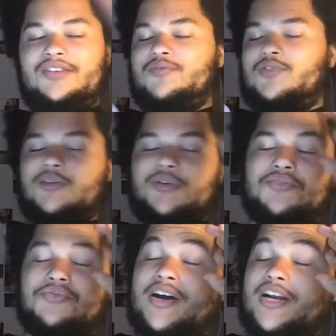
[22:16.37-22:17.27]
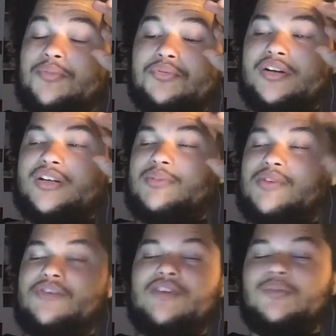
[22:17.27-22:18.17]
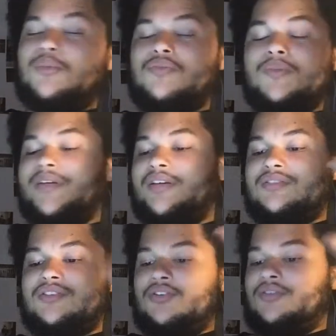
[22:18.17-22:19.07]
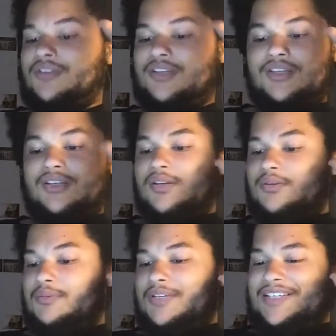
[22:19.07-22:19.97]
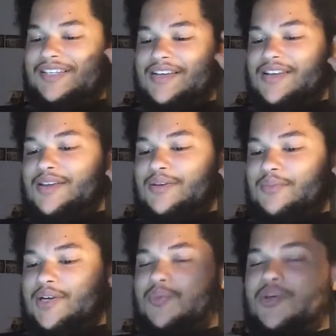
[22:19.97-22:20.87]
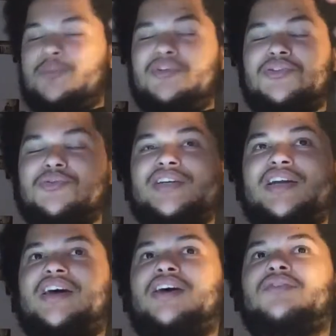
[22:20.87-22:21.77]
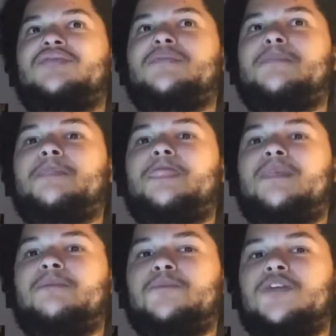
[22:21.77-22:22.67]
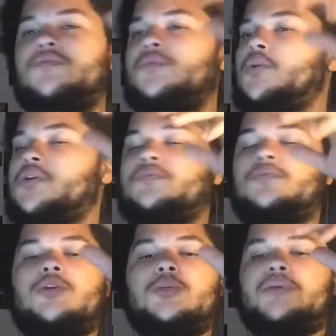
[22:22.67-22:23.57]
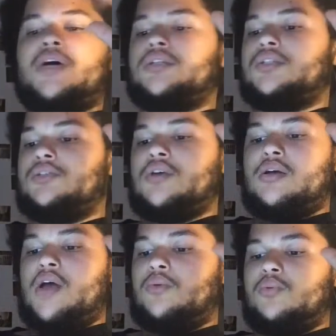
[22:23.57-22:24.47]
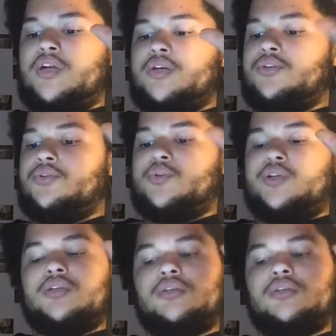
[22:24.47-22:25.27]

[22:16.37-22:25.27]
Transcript: Sorry about the Friday pun. That's my favorite movie, man. Sorry. But it would have been 3.5 if it wasn't for those botches. So I rated it 3.